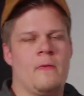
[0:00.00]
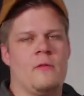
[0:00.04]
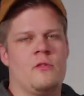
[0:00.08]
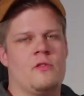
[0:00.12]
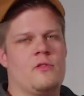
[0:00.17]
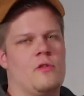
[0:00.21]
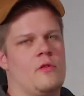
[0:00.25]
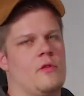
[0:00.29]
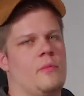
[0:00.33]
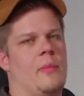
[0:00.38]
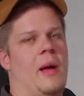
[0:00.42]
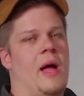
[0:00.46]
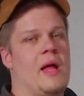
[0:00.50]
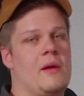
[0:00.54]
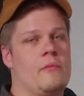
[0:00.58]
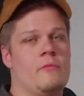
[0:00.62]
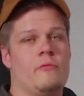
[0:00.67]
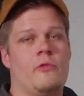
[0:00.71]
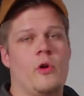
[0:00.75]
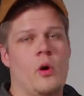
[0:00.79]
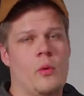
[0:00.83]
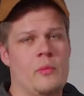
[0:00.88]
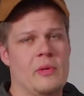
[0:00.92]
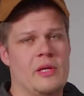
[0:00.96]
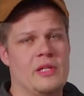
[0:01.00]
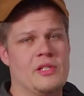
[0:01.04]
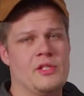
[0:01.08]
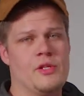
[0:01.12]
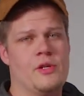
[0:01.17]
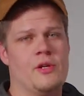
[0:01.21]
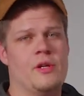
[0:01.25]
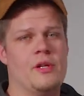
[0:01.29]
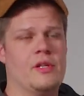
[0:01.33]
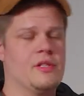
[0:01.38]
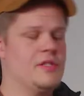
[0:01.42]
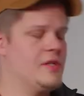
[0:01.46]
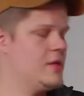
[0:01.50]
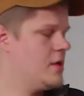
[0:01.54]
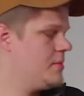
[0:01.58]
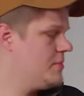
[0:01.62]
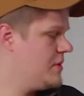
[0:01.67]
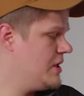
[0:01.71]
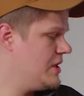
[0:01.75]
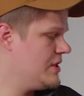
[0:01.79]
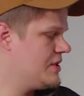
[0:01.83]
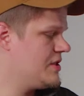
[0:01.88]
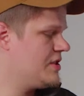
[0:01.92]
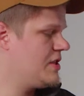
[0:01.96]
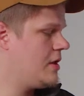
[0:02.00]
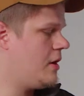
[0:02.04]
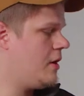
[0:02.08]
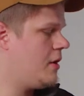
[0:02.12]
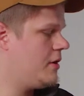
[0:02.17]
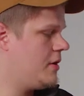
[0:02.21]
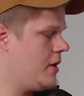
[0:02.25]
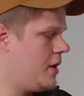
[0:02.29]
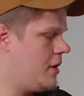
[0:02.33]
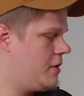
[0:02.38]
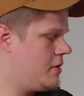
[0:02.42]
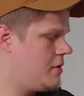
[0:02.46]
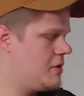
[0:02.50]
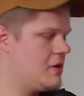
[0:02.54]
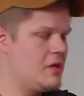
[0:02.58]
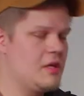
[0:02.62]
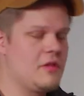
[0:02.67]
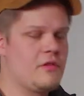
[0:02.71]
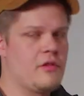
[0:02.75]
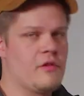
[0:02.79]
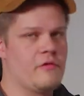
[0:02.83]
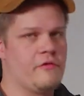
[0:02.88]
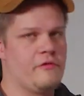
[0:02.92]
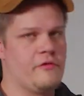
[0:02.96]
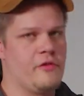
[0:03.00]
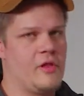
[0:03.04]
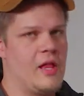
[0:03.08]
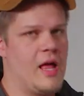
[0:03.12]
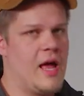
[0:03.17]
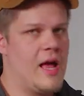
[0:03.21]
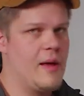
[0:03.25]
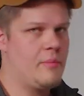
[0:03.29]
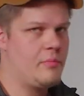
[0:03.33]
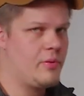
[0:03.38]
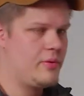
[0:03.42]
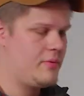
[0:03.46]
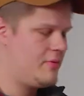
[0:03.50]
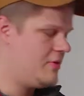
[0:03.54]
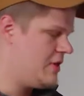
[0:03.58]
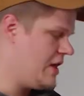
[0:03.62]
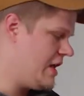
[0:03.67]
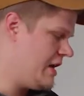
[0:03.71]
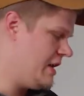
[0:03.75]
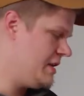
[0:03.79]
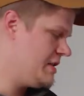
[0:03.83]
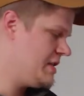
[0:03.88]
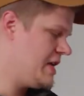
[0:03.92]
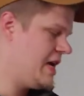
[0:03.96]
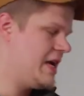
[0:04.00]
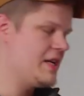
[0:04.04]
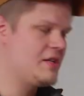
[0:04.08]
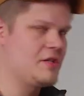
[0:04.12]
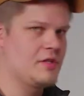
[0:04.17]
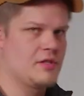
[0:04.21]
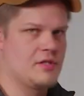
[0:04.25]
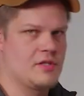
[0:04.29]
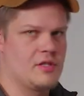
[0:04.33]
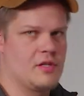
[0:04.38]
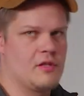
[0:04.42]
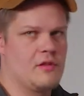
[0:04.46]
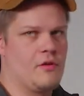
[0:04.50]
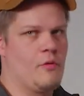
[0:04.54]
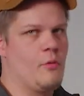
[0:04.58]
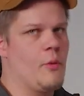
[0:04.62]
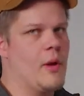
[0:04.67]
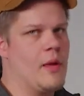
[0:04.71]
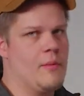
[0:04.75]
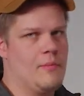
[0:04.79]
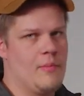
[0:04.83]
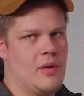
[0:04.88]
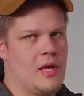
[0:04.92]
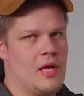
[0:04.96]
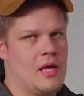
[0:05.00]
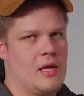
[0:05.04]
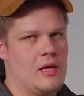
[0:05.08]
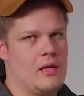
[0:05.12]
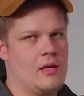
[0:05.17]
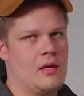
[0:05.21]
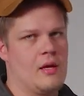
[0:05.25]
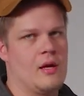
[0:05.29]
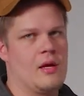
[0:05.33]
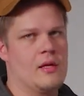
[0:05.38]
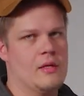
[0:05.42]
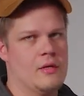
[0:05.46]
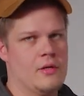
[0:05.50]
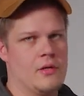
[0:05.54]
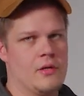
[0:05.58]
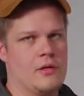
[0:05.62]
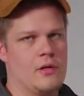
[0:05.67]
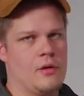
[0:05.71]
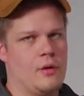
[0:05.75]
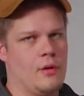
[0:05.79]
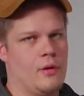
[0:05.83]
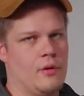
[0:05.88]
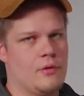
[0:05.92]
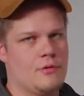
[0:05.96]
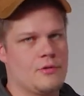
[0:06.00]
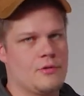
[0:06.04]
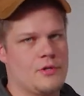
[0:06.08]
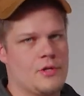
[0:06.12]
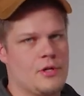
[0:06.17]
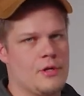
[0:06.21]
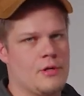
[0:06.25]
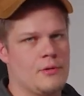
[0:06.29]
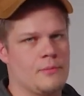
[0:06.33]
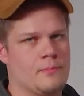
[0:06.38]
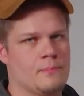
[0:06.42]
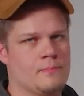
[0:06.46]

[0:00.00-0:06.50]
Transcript: So the bottom foam insert is going to be installed underneath the flap that attaches to the weight bag on your enclosure.